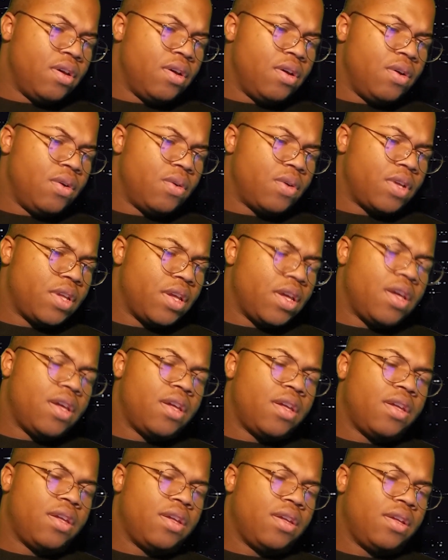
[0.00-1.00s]

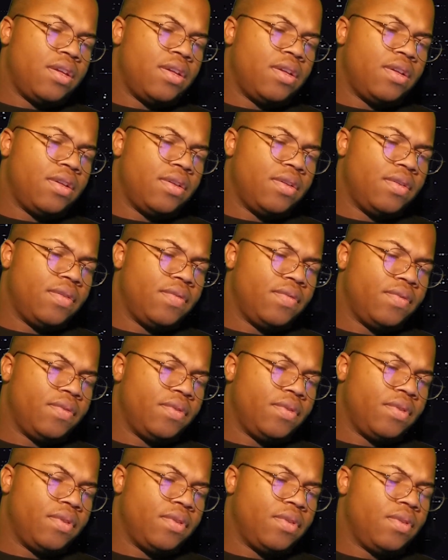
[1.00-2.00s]
Okay.
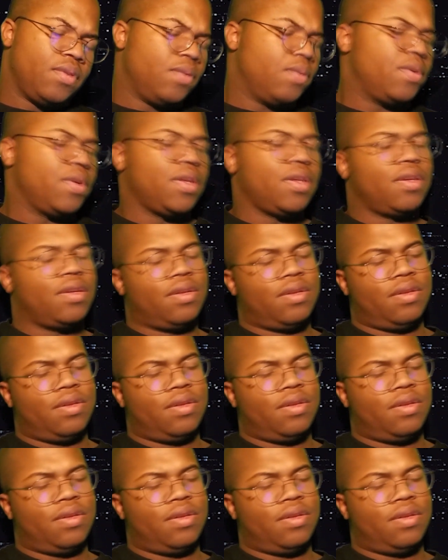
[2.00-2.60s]
Wait.